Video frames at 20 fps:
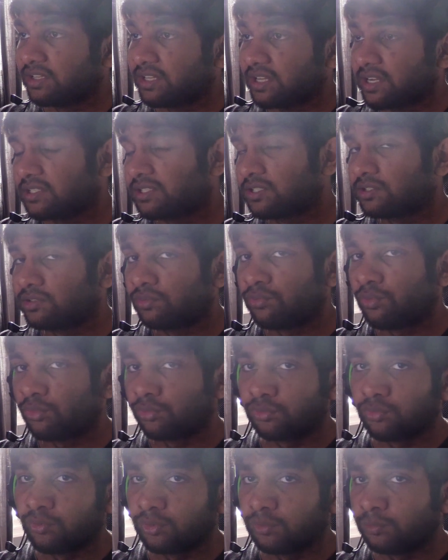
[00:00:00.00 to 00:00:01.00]
yes, it's the
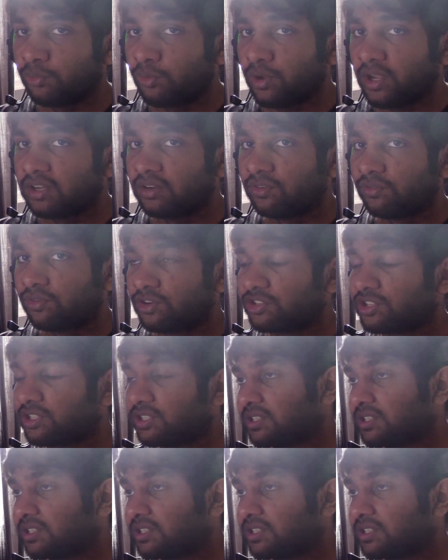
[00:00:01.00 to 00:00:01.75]
Fourth Form Awakening version,